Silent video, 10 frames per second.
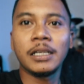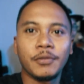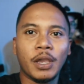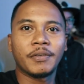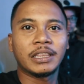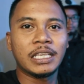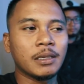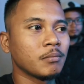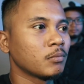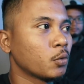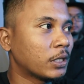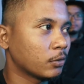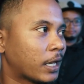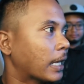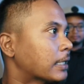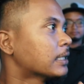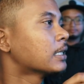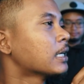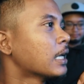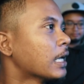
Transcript: If you have a team, do it together.